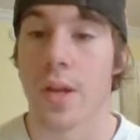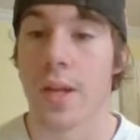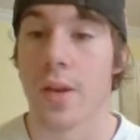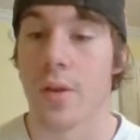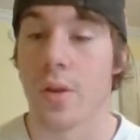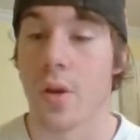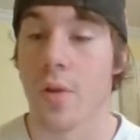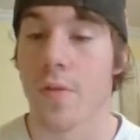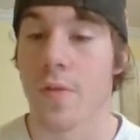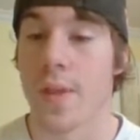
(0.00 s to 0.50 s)
He'll
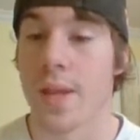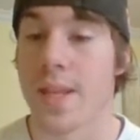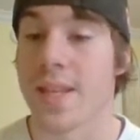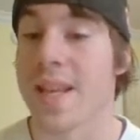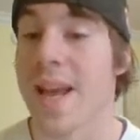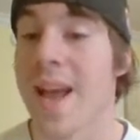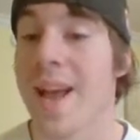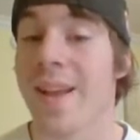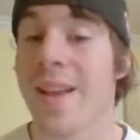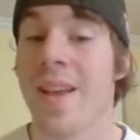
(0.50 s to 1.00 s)
go for the
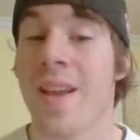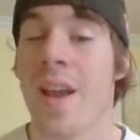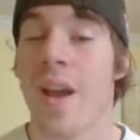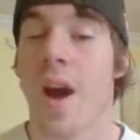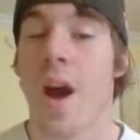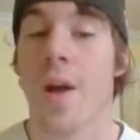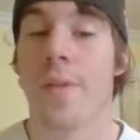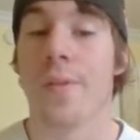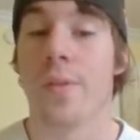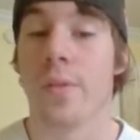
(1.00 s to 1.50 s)
attack
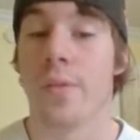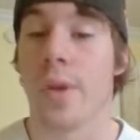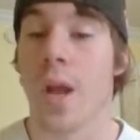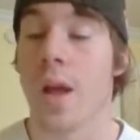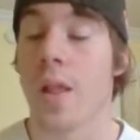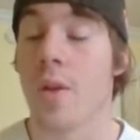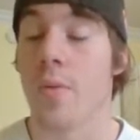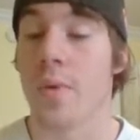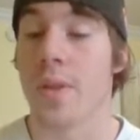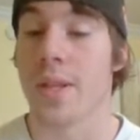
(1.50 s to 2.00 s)
on the
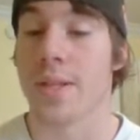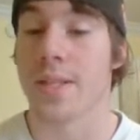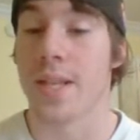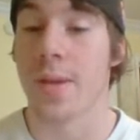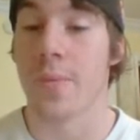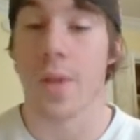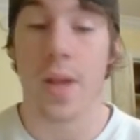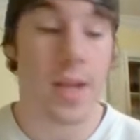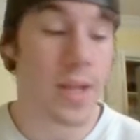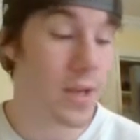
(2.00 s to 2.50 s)
Lunala with the
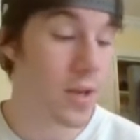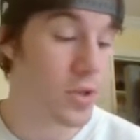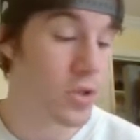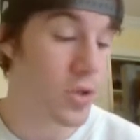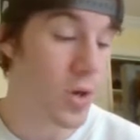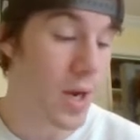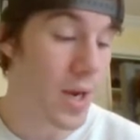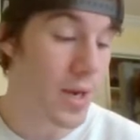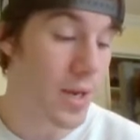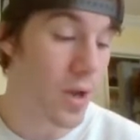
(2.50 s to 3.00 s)
Sableye.
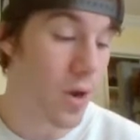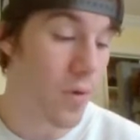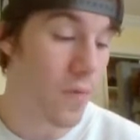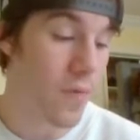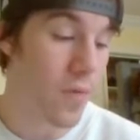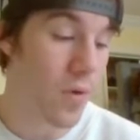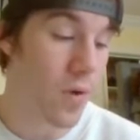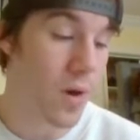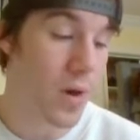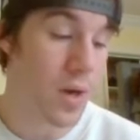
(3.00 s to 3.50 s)
To go
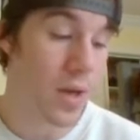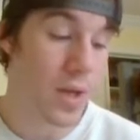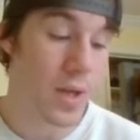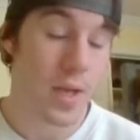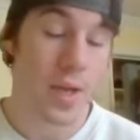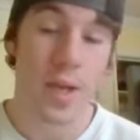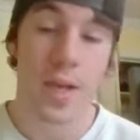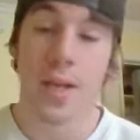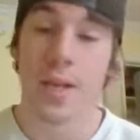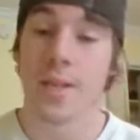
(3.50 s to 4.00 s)
for
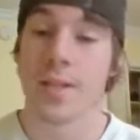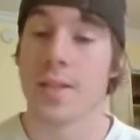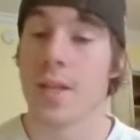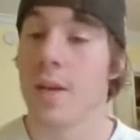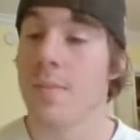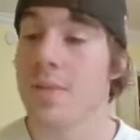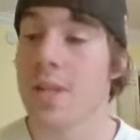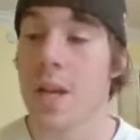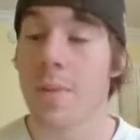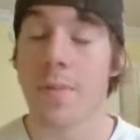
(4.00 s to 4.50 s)

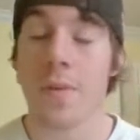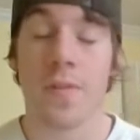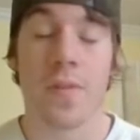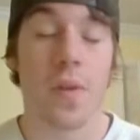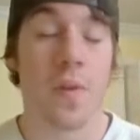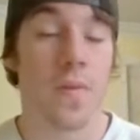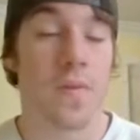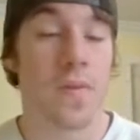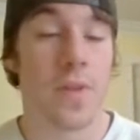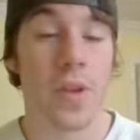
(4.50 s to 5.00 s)
some type of
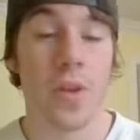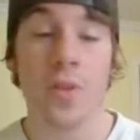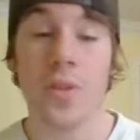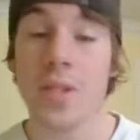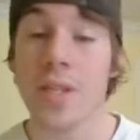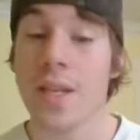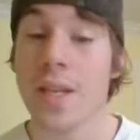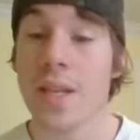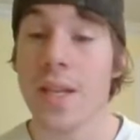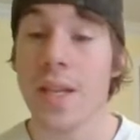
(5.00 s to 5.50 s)

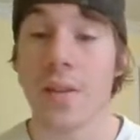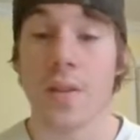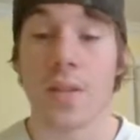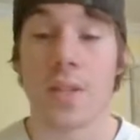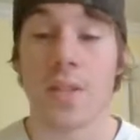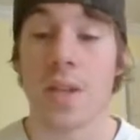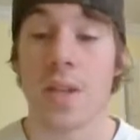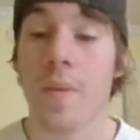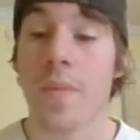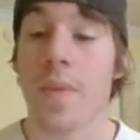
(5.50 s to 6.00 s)
confusing or
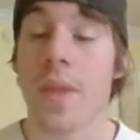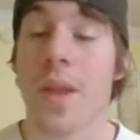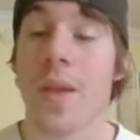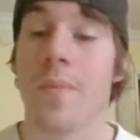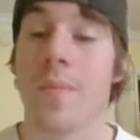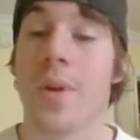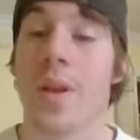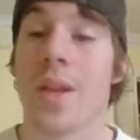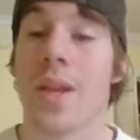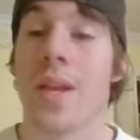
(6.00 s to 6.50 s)

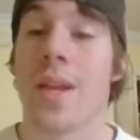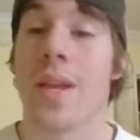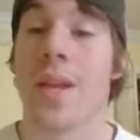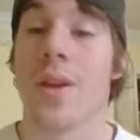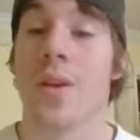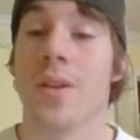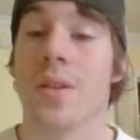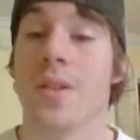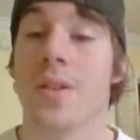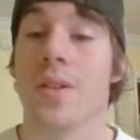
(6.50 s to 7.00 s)
something, but he
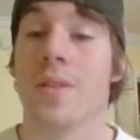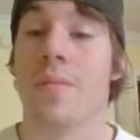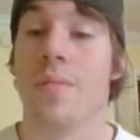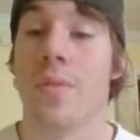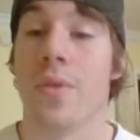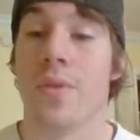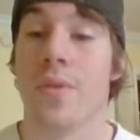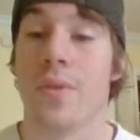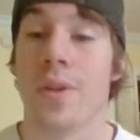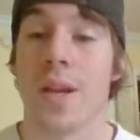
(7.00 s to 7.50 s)
goes the
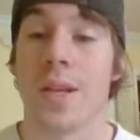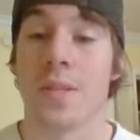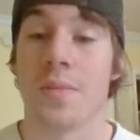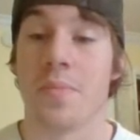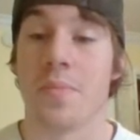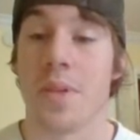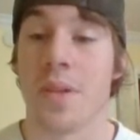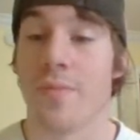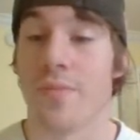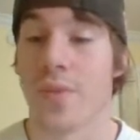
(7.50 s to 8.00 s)
Moongeist
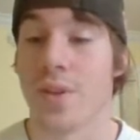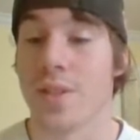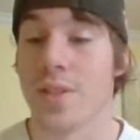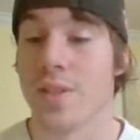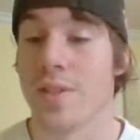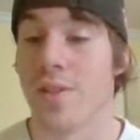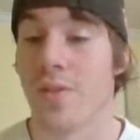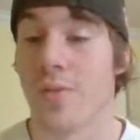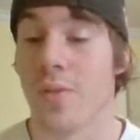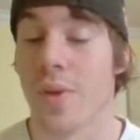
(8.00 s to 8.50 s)
Beam
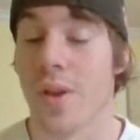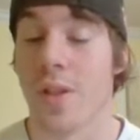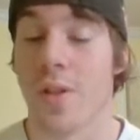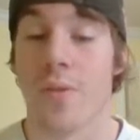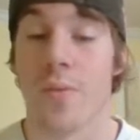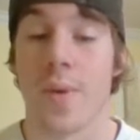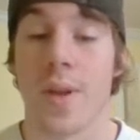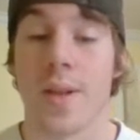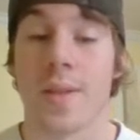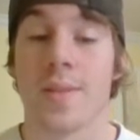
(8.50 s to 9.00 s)
versus the
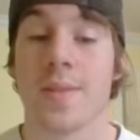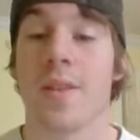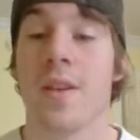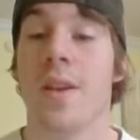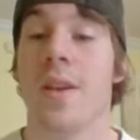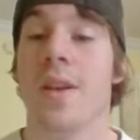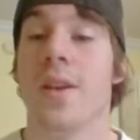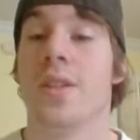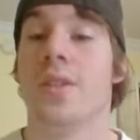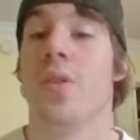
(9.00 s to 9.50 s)
Will-O-Wisp.
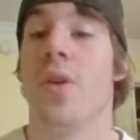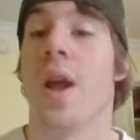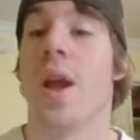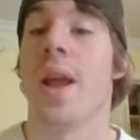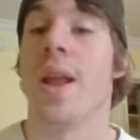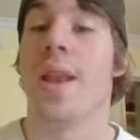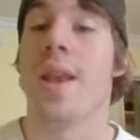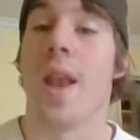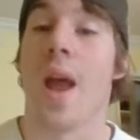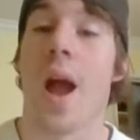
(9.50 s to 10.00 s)
So
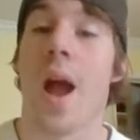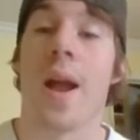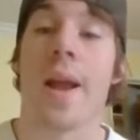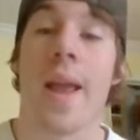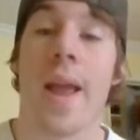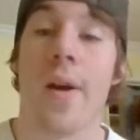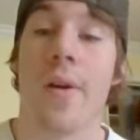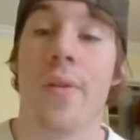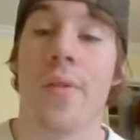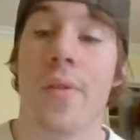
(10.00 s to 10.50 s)
a
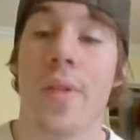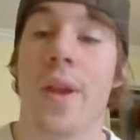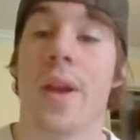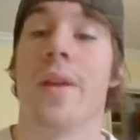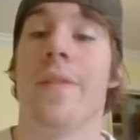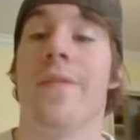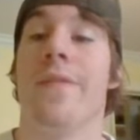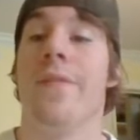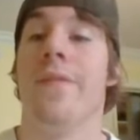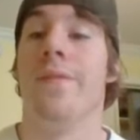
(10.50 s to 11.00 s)
knockout
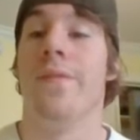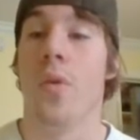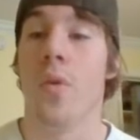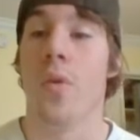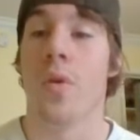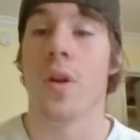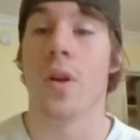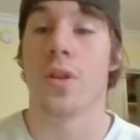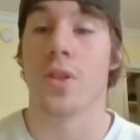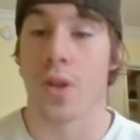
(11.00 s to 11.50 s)
there
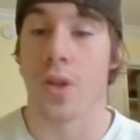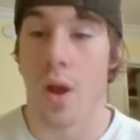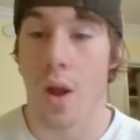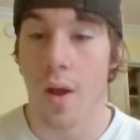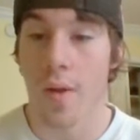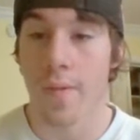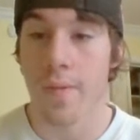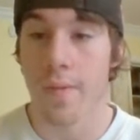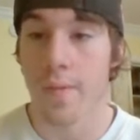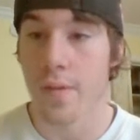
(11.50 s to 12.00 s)
for
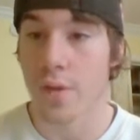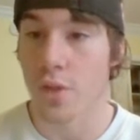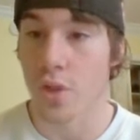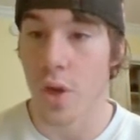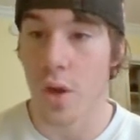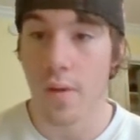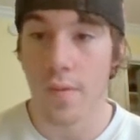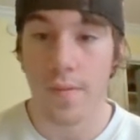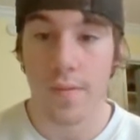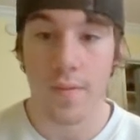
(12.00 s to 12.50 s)

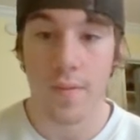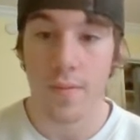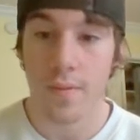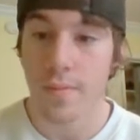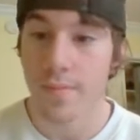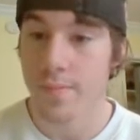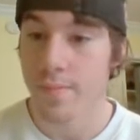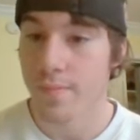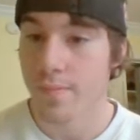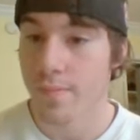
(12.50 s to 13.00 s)
Joff.
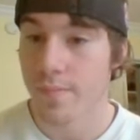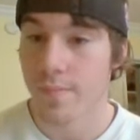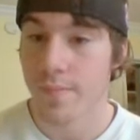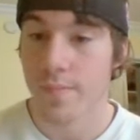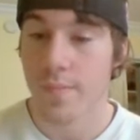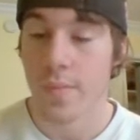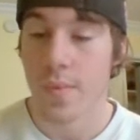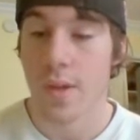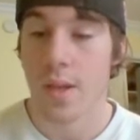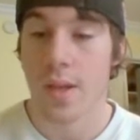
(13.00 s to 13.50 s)

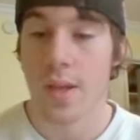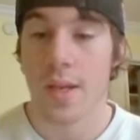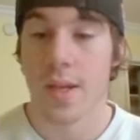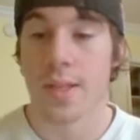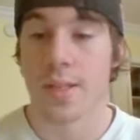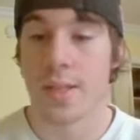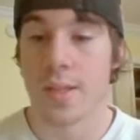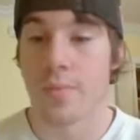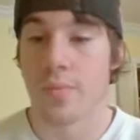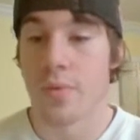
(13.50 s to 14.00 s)

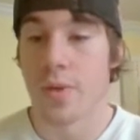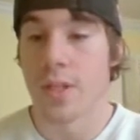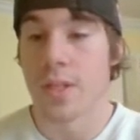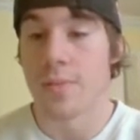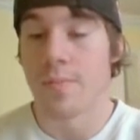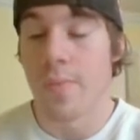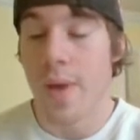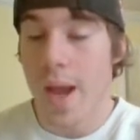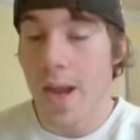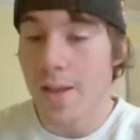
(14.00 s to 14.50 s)
As he brings
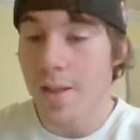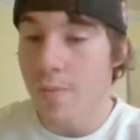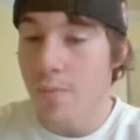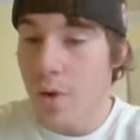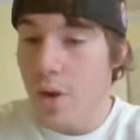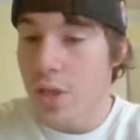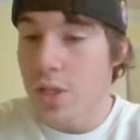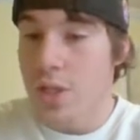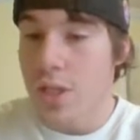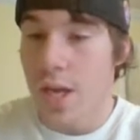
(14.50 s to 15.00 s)
back the
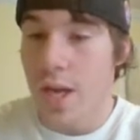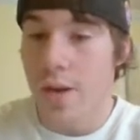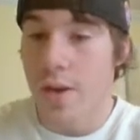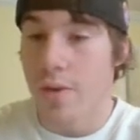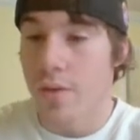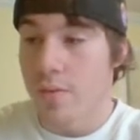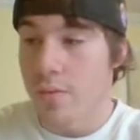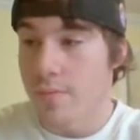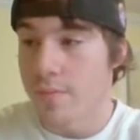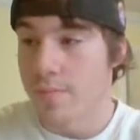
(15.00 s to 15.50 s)

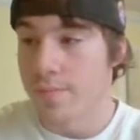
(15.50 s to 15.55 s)
Marshadow.